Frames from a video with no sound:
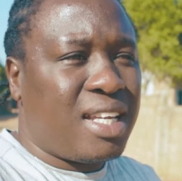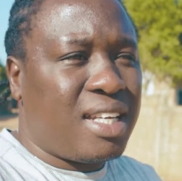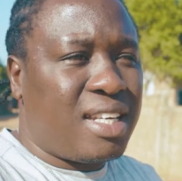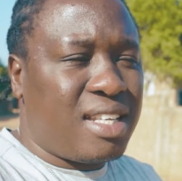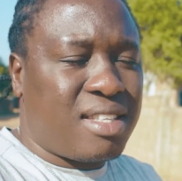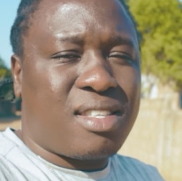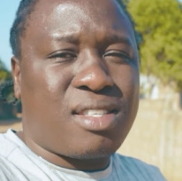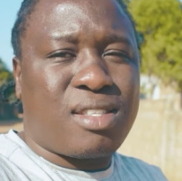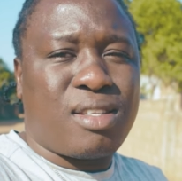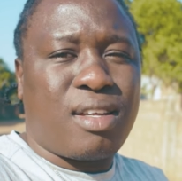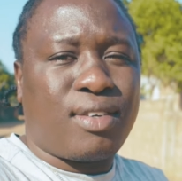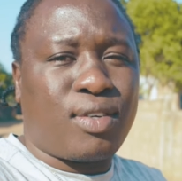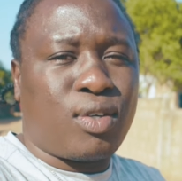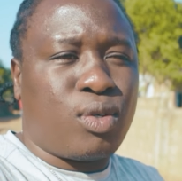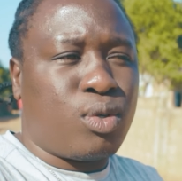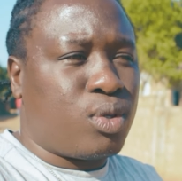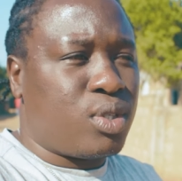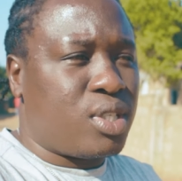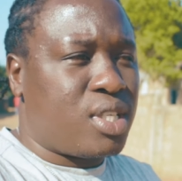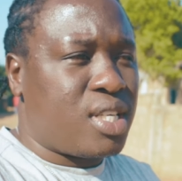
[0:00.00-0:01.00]
This is not
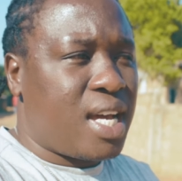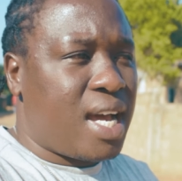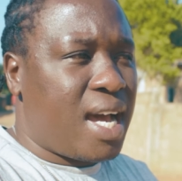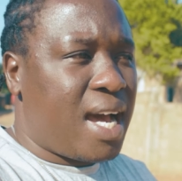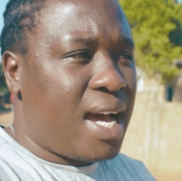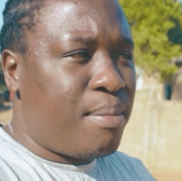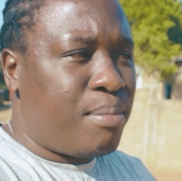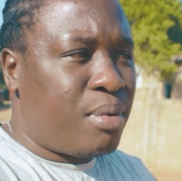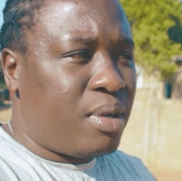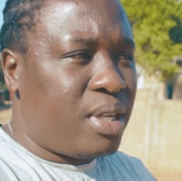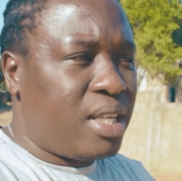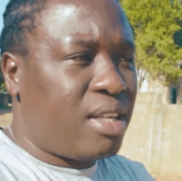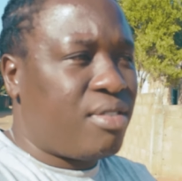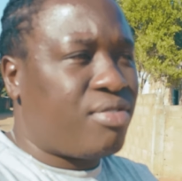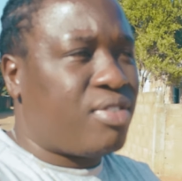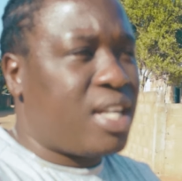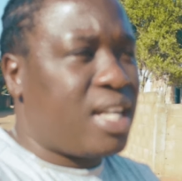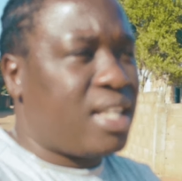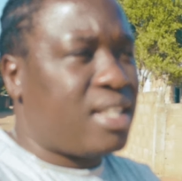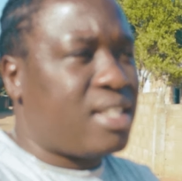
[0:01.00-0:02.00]
good. I
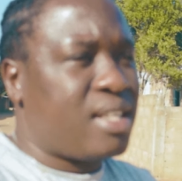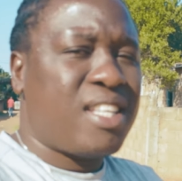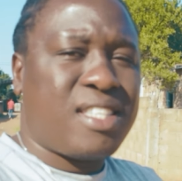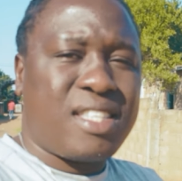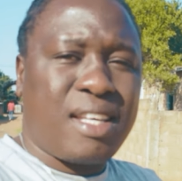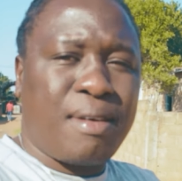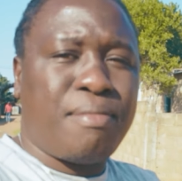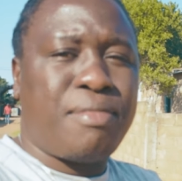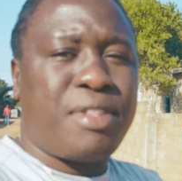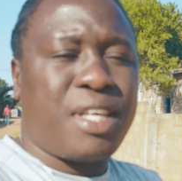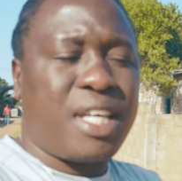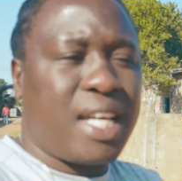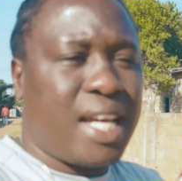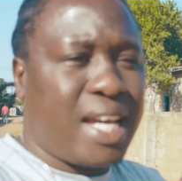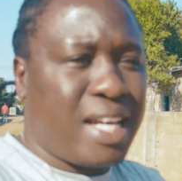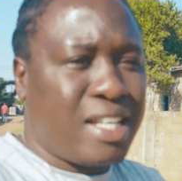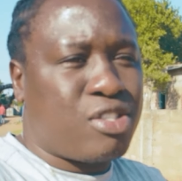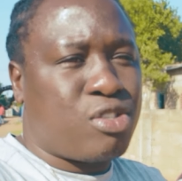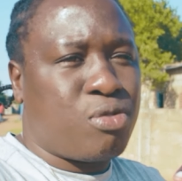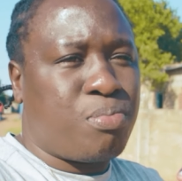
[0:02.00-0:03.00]
believe that something
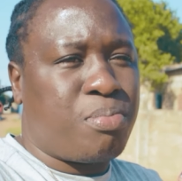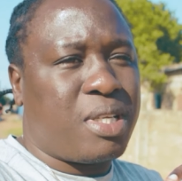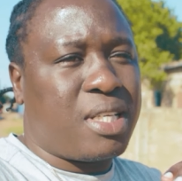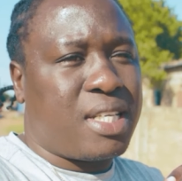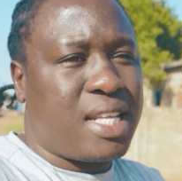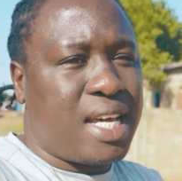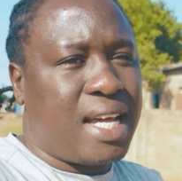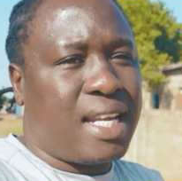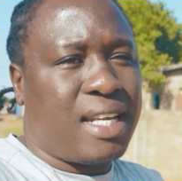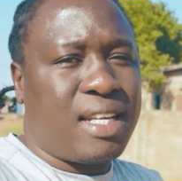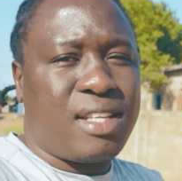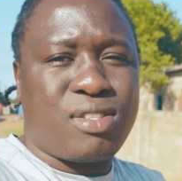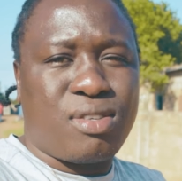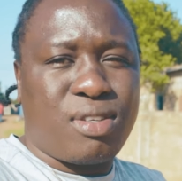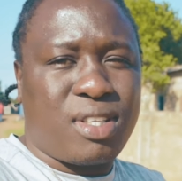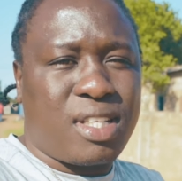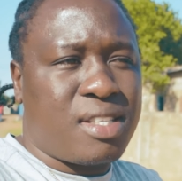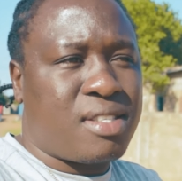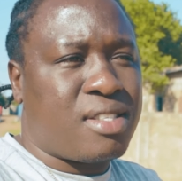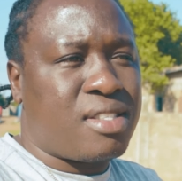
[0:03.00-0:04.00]
has to be done.
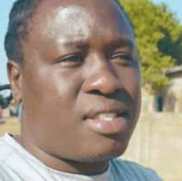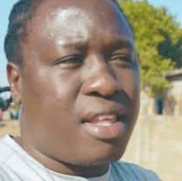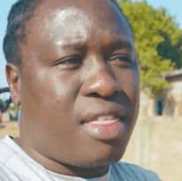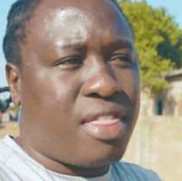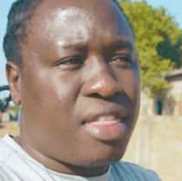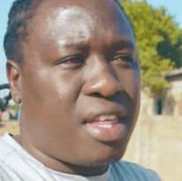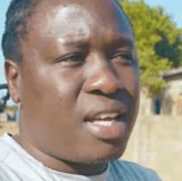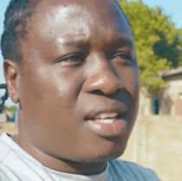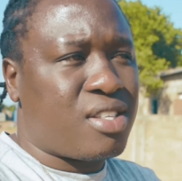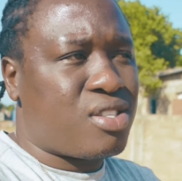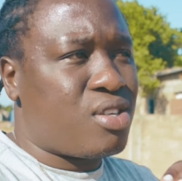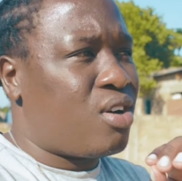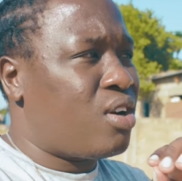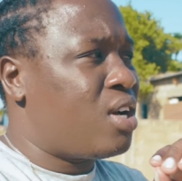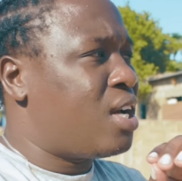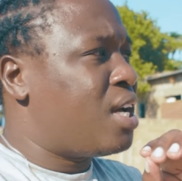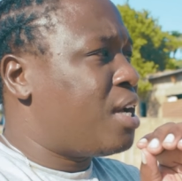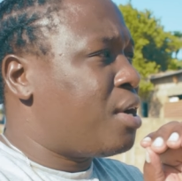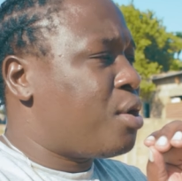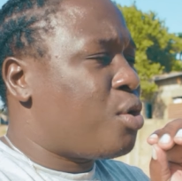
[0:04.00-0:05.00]
So this is the thing. So
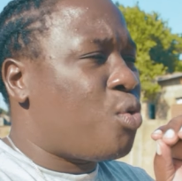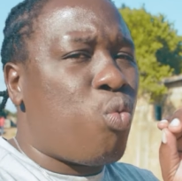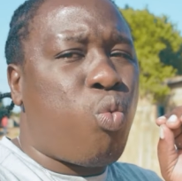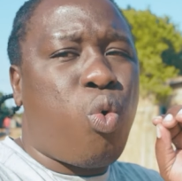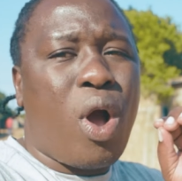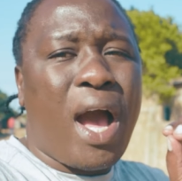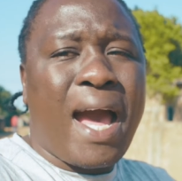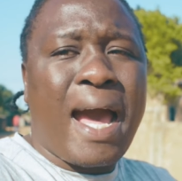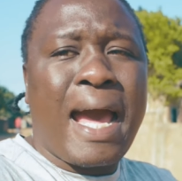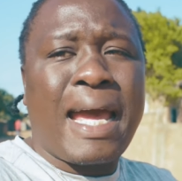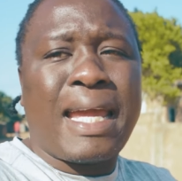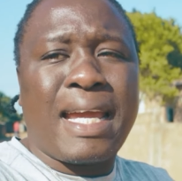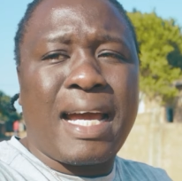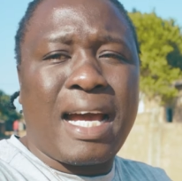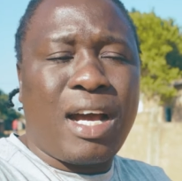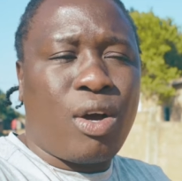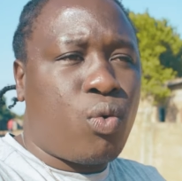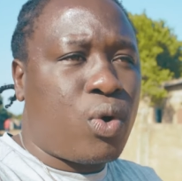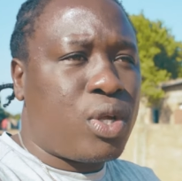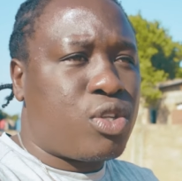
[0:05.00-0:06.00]
why
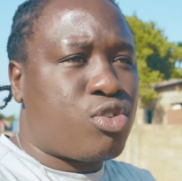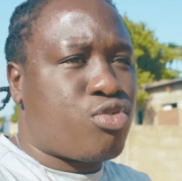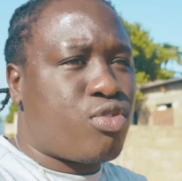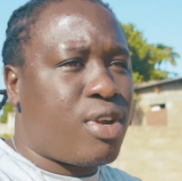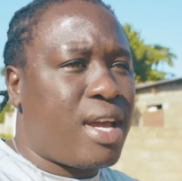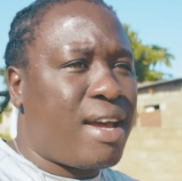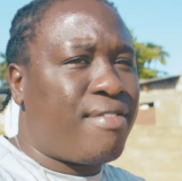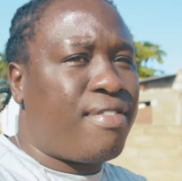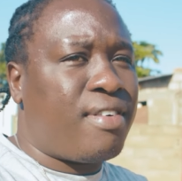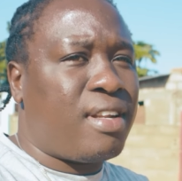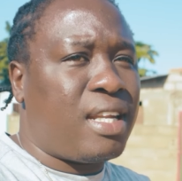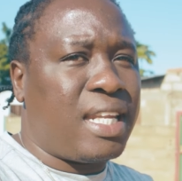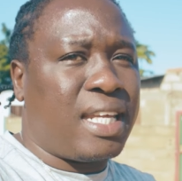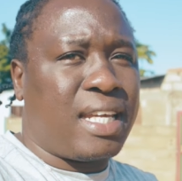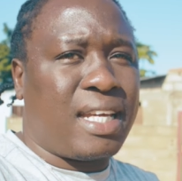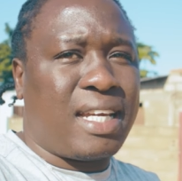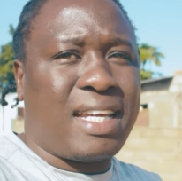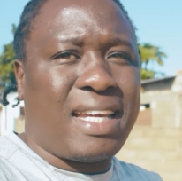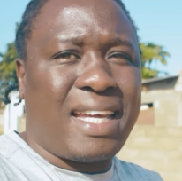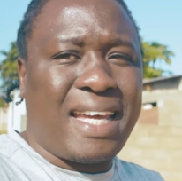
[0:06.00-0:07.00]
are we
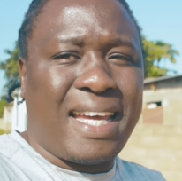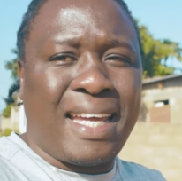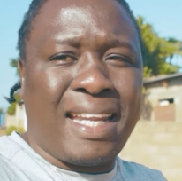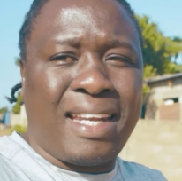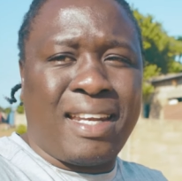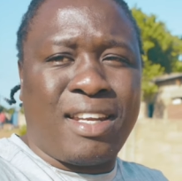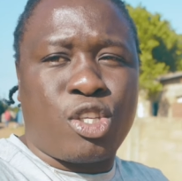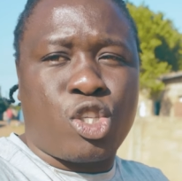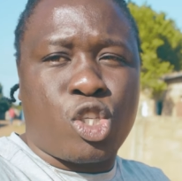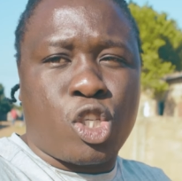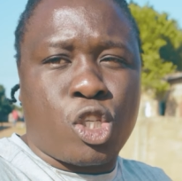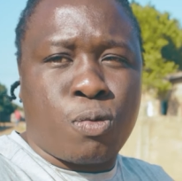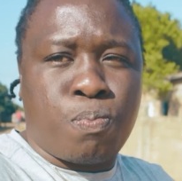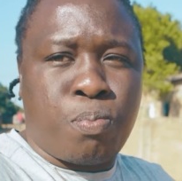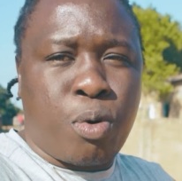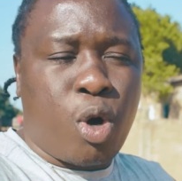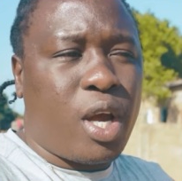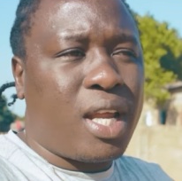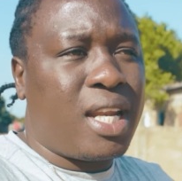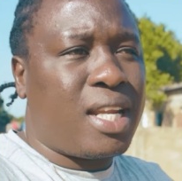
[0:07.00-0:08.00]
traveling and
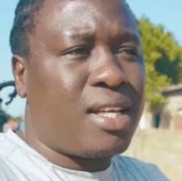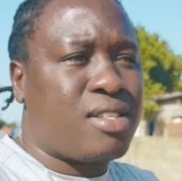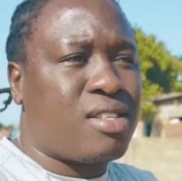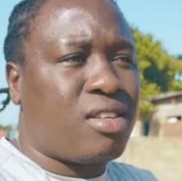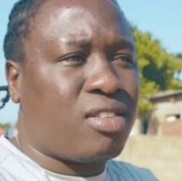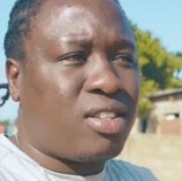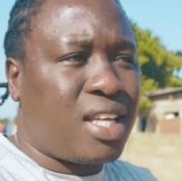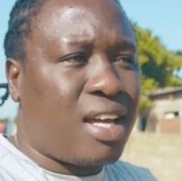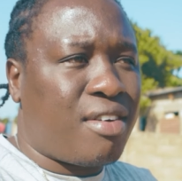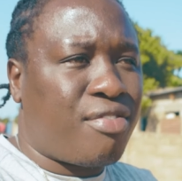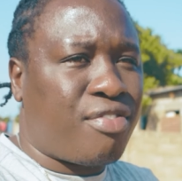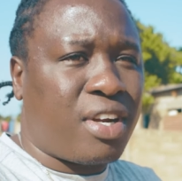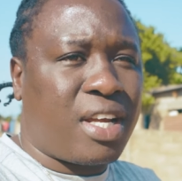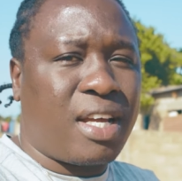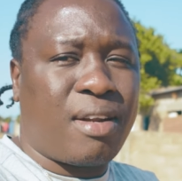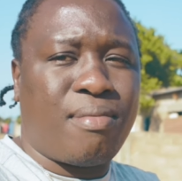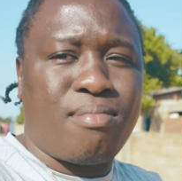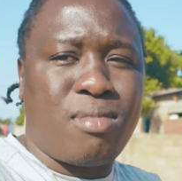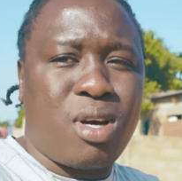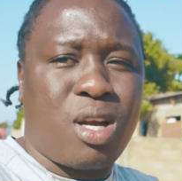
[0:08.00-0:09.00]
spoiling South
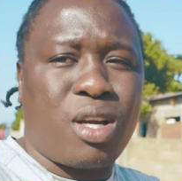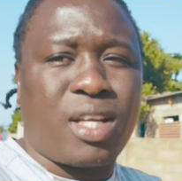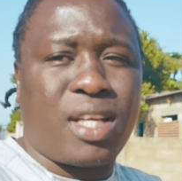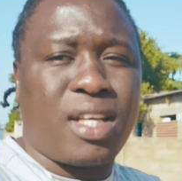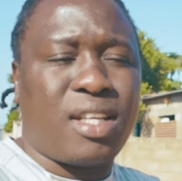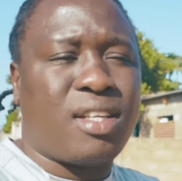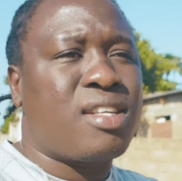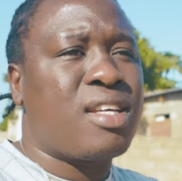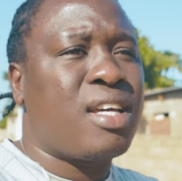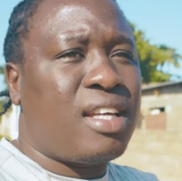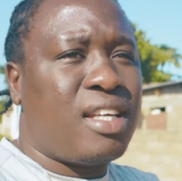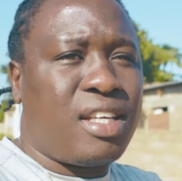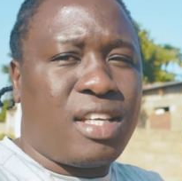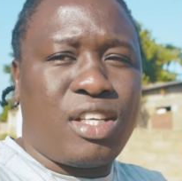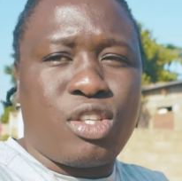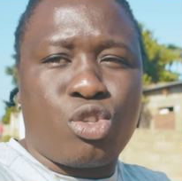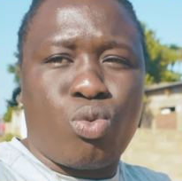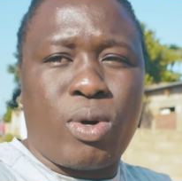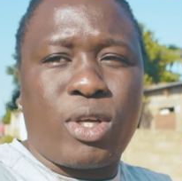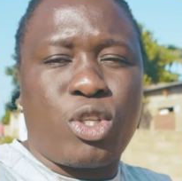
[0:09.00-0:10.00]
African market
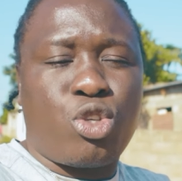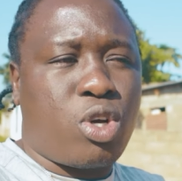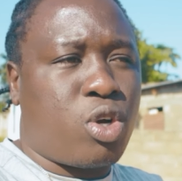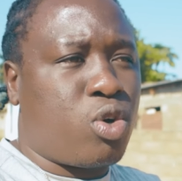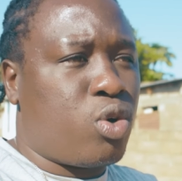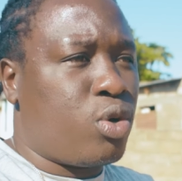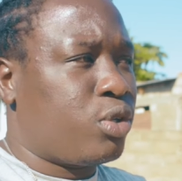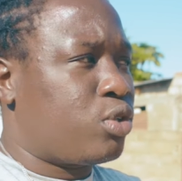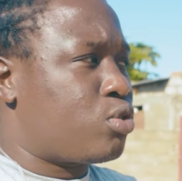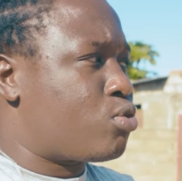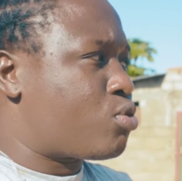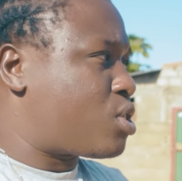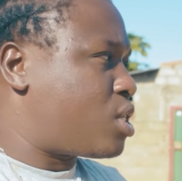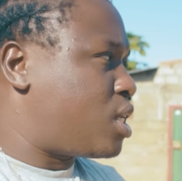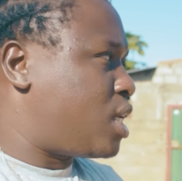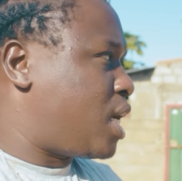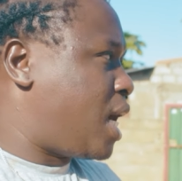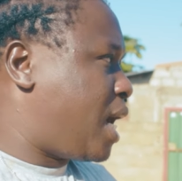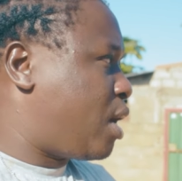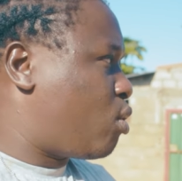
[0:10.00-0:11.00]
is what you're going to
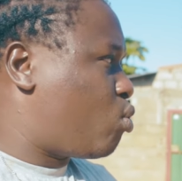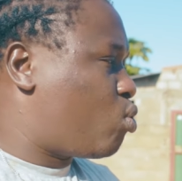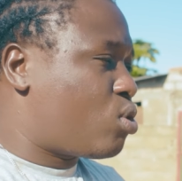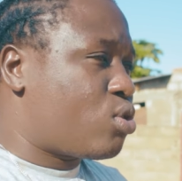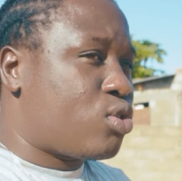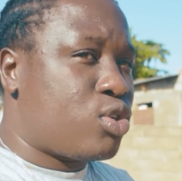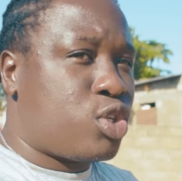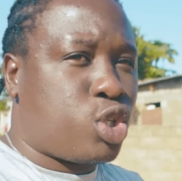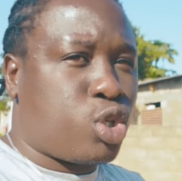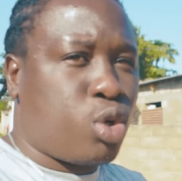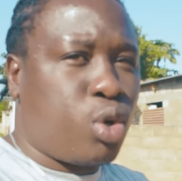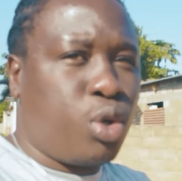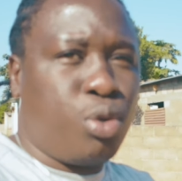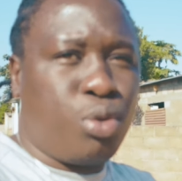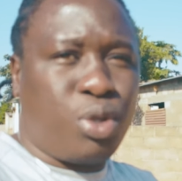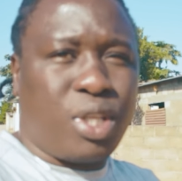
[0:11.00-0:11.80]
see. I will show you